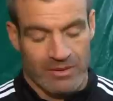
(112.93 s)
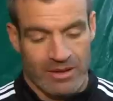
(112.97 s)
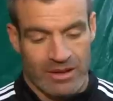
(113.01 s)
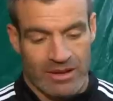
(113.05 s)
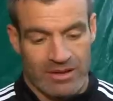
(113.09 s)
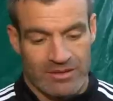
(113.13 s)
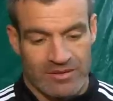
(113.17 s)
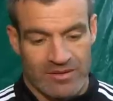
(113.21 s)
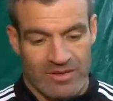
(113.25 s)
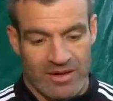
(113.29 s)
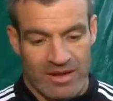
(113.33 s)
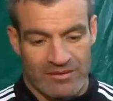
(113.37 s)

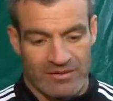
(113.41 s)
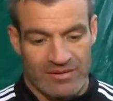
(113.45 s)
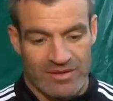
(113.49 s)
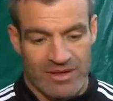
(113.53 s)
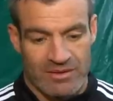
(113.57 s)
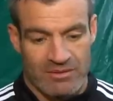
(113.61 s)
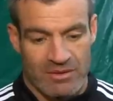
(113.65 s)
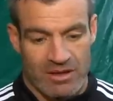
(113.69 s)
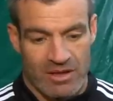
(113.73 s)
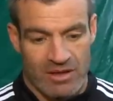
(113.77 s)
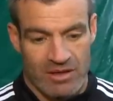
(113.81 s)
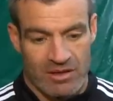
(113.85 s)
a tough
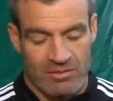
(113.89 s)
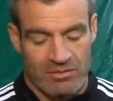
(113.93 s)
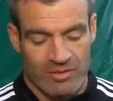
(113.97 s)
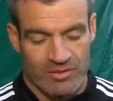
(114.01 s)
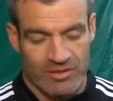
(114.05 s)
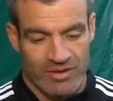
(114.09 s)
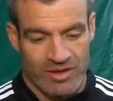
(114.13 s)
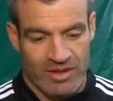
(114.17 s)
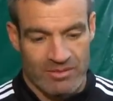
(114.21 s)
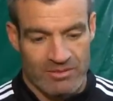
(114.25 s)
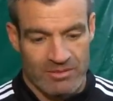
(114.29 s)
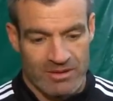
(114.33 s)
team, a horrible
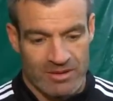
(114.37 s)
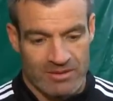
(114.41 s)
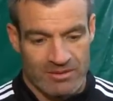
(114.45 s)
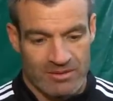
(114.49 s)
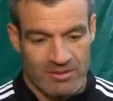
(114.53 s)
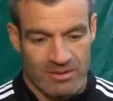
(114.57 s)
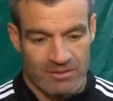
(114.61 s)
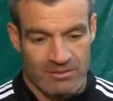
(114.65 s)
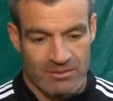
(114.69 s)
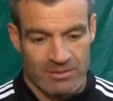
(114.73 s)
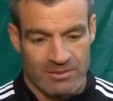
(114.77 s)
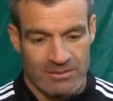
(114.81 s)
team, and,
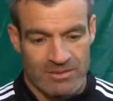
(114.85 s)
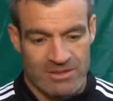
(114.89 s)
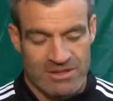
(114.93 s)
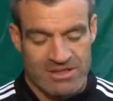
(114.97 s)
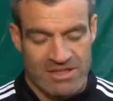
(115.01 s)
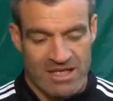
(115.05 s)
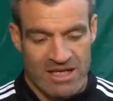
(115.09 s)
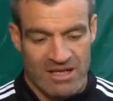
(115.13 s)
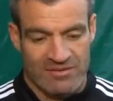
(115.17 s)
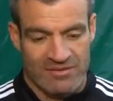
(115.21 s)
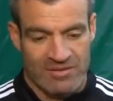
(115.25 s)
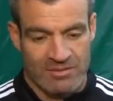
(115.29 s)
and when we
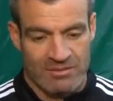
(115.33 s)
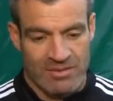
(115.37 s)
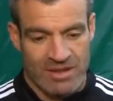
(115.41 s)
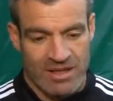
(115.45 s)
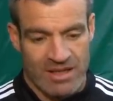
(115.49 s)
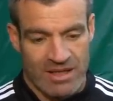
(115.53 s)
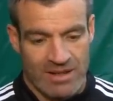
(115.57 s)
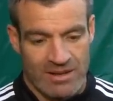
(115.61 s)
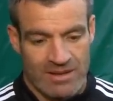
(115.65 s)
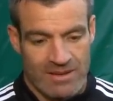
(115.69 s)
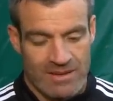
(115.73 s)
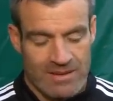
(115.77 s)
start from
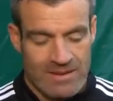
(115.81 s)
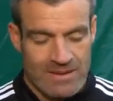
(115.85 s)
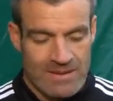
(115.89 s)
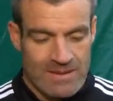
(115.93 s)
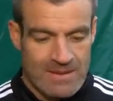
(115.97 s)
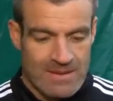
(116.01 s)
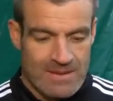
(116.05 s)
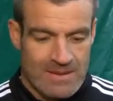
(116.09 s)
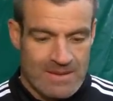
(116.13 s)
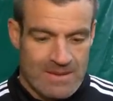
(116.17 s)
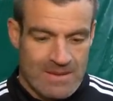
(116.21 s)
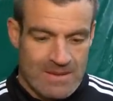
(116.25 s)
there,
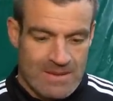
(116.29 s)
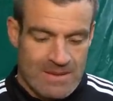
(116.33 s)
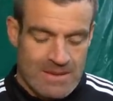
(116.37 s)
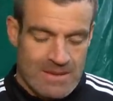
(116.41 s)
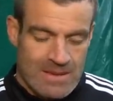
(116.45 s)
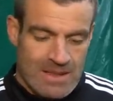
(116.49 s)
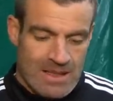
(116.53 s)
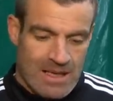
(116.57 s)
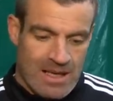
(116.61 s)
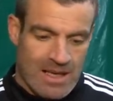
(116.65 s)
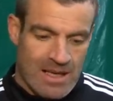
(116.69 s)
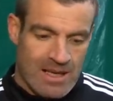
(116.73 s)

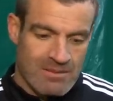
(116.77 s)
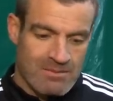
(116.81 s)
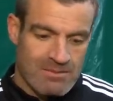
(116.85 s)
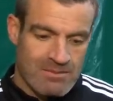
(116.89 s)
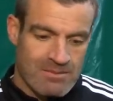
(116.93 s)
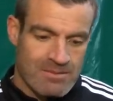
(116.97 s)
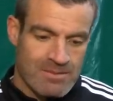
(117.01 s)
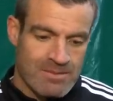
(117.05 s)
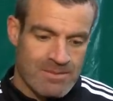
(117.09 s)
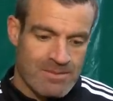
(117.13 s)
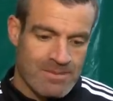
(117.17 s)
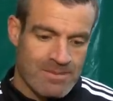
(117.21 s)

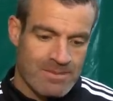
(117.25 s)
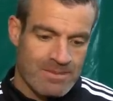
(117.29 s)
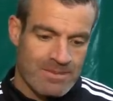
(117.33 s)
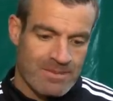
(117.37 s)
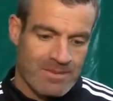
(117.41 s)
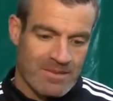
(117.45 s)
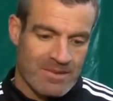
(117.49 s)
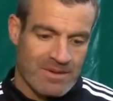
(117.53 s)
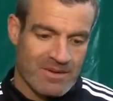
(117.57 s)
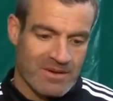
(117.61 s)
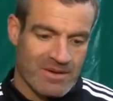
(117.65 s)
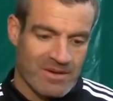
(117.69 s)
um,
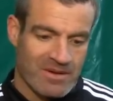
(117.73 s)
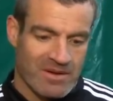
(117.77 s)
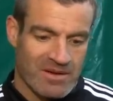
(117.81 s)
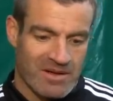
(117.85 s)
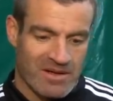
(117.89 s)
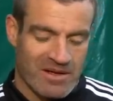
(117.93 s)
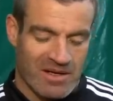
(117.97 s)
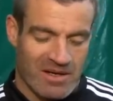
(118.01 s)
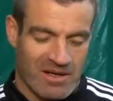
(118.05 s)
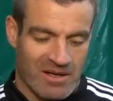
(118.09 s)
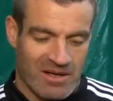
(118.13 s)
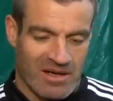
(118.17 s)

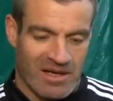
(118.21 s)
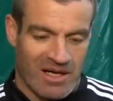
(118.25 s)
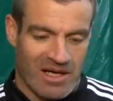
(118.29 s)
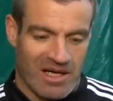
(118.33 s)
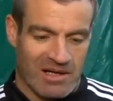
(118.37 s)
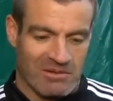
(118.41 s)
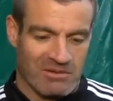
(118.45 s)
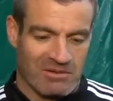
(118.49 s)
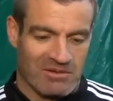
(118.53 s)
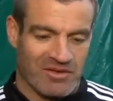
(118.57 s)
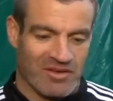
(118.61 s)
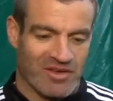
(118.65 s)
I,
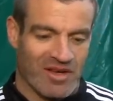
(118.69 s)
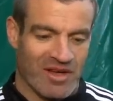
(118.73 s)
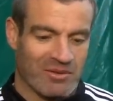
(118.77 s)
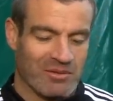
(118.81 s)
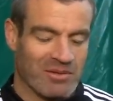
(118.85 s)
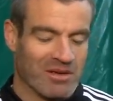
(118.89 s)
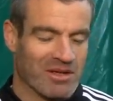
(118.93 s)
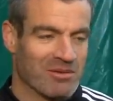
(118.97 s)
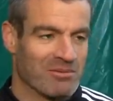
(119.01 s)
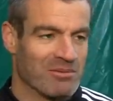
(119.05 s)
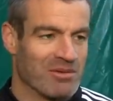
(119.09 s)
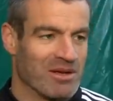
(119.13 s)
I, would say
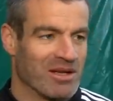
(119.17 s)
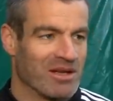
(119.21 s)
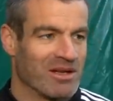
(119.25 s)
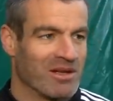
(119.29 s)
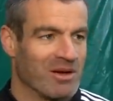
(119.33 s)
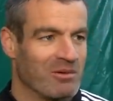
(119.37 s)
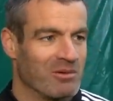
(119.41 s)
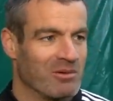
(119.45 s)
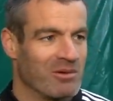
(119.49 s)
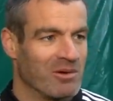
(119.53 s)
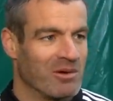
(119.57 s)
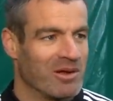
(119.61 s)
we can be a
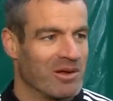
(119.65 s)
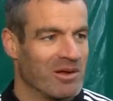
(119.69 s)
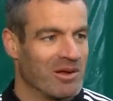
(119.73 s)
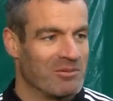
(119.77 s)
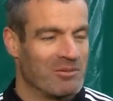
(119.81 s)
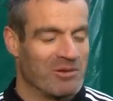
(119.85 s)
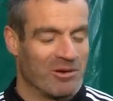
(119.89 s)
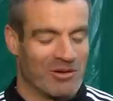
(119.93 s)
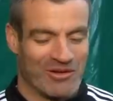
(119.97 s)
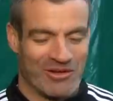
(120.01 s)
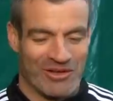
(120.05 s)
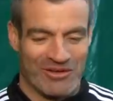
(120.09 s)
lot, a lot
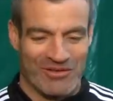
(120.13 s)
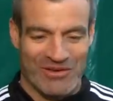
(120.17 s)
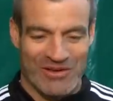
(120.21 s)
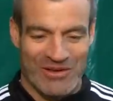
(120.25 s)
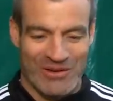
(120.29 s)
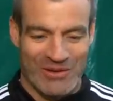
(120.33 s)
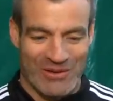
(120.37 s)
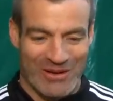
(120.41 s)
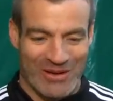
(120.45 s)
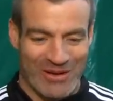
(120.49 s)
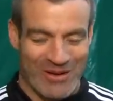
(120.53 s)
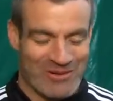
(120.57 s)
more
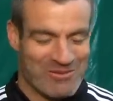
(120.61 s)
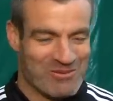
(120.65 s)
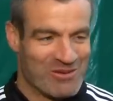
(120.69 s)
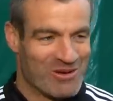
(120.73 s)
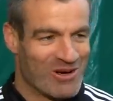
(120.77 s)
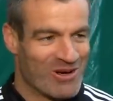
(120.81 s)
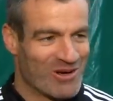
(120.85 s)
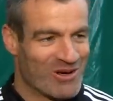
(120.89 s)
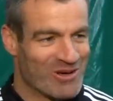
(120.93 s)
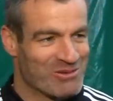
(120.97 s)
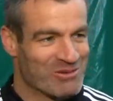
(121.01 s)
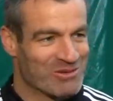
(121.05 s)
difficult and a lot
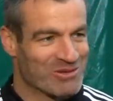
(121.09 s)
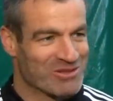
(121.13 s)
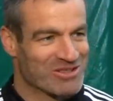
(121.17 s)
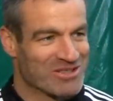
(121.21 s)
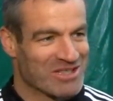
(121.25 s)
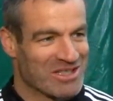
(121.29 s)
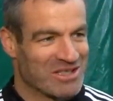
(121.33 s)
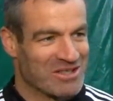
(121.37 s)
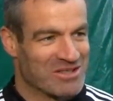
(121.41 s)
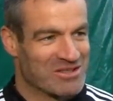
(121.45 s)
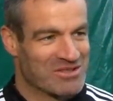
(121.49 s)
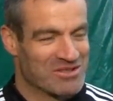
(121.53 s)
more horrible. To
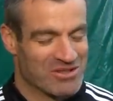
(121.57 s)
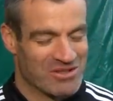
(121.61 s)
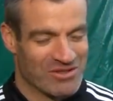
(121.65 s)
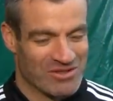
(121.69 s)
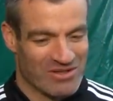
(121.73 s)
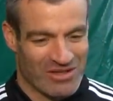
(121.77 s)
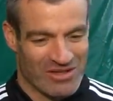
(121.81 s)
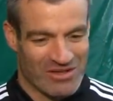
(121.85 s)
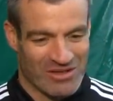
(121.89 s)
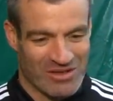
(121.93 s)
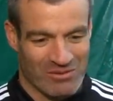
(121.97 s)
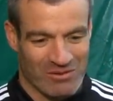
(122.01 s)
tell you the
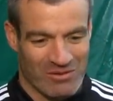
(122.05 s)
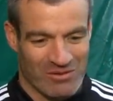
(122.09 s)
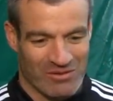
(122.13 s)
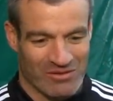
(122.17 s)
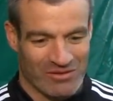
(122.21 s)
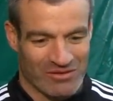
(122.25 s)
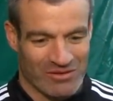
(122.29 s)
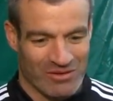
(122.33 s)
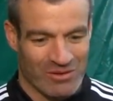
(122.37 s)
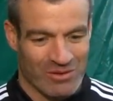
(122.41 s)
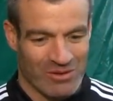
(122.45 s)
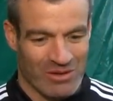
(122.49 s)
truth, I think we've
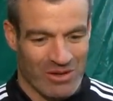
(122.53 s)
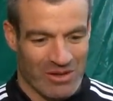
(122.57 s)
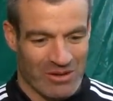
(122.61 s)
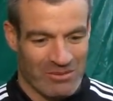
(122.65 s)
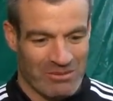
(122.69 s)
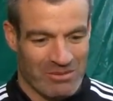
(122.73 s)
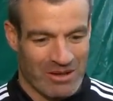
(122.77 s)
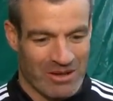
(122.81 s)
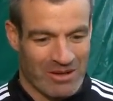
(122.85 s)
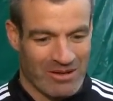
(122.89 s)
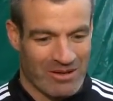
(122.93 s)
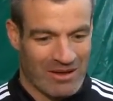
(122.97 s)
still got a
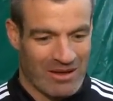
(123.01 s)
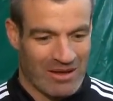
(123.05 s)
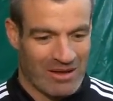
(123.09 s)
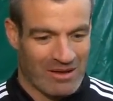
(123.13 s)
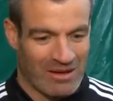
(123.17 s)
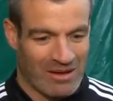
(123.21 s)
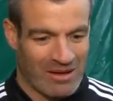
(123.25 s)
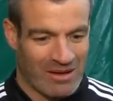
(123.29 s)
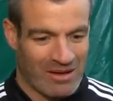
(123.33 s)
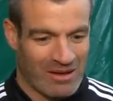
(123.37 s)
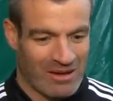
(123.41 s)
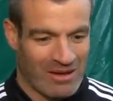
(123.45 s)
bit,
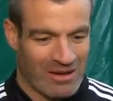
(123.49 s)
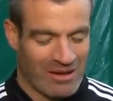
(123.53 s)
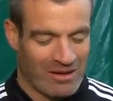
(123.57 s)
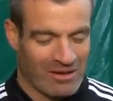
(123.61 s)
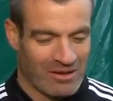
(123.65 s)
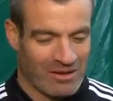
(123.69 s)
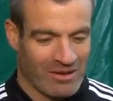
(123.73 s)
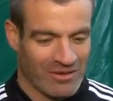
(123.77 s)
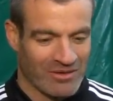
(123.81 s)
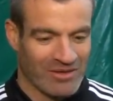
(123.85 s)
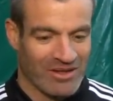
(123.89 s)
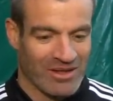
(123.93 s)
uh, a, a,
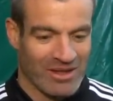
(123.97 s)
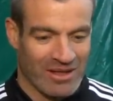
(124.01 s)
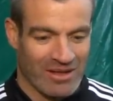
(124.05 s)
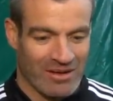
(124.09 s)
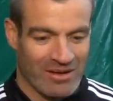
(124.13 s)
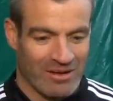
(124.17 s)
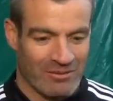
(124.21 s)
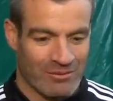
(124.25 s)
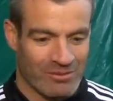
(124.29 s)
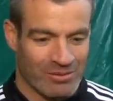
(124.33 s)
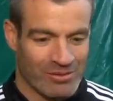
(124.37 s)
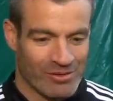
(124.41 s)
lot to get
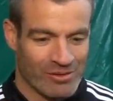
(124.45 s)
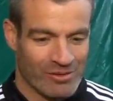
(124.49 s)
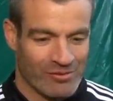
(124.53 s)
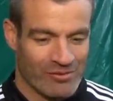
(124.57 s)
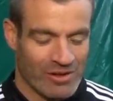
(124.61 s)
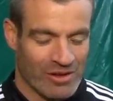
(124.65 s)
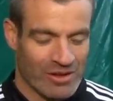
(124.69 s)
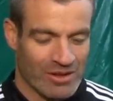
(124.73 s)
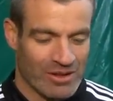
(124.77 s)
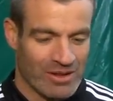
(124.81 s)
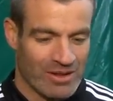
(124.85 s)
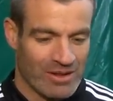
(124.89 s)
improve
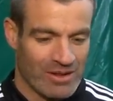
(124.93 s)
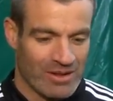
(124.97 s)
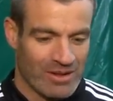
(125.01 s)
on.